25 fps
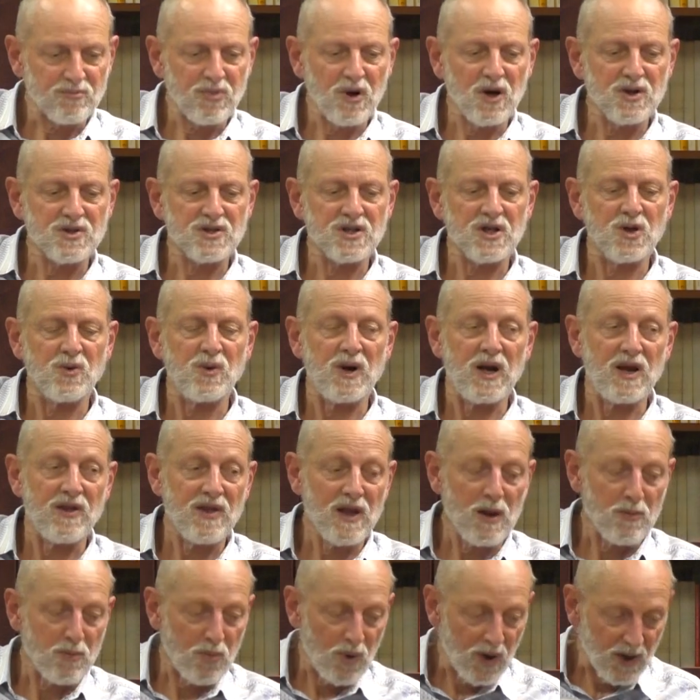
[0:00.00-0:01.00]
passing away,
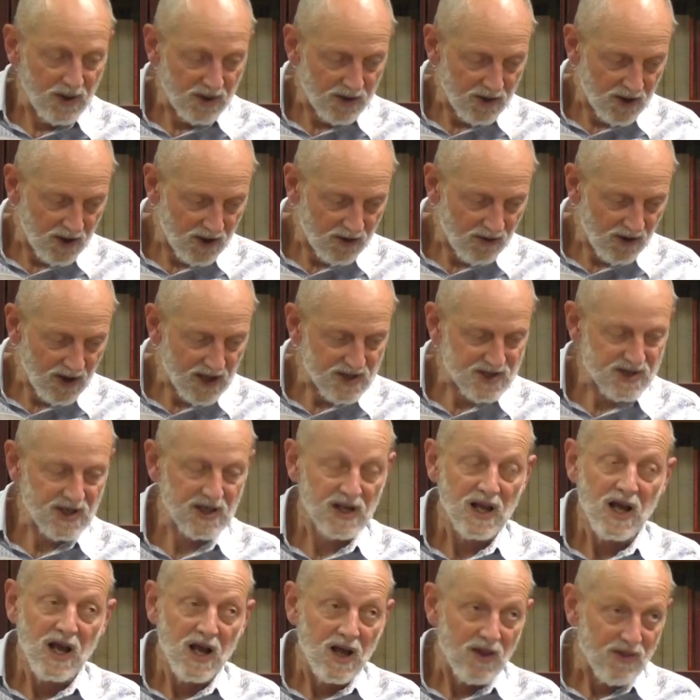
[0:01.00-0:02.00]
that one
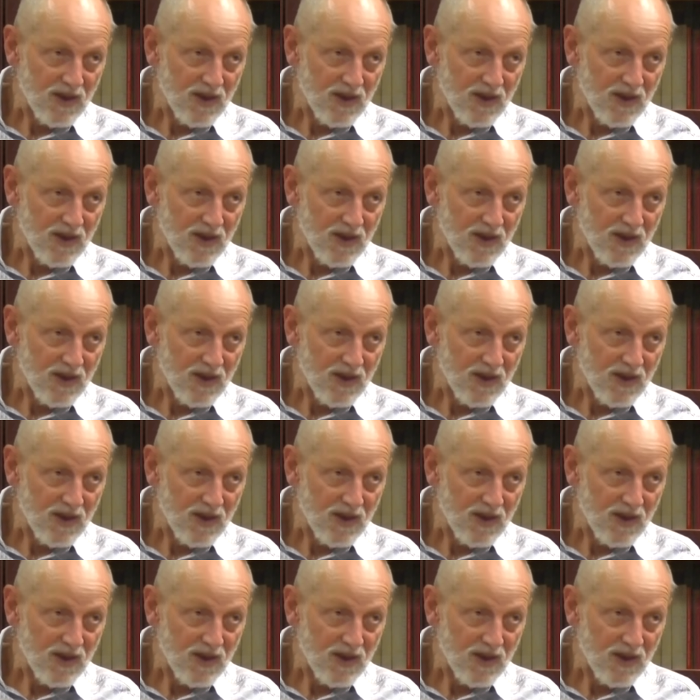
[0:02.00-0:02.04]
arising,